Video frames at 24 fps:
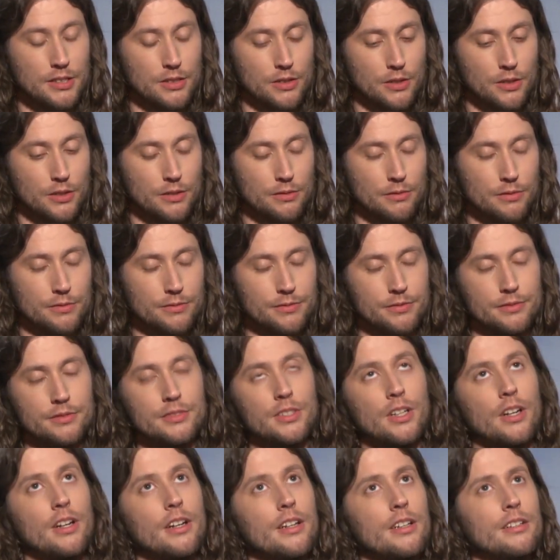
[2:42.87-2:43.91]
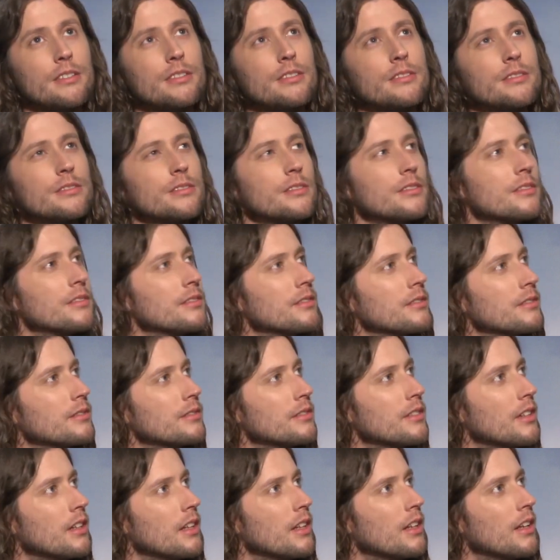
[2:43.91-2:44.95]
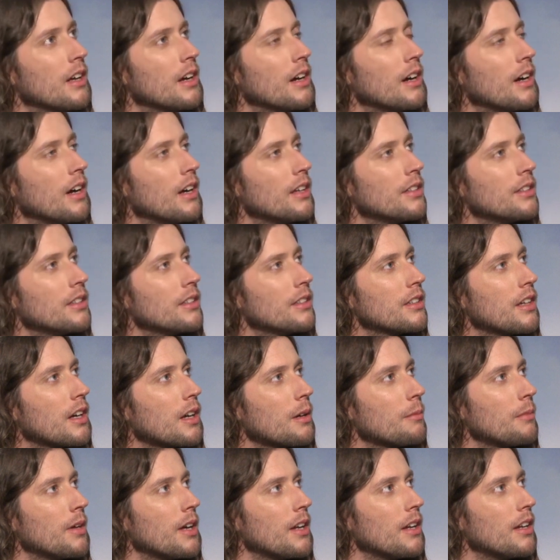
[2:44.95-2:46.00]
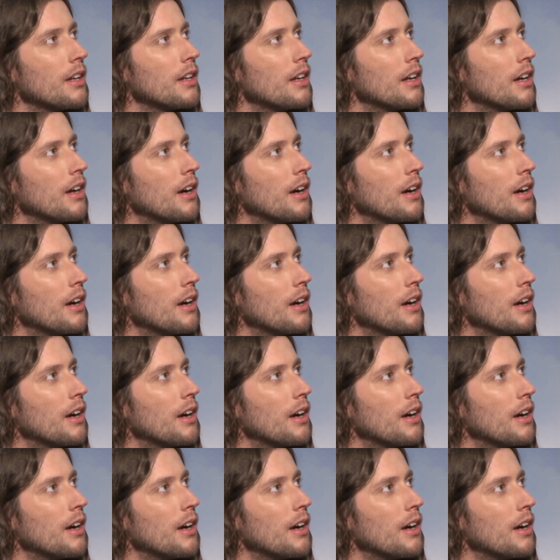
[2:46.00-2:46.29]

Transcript: Or sorry, I should talk about it.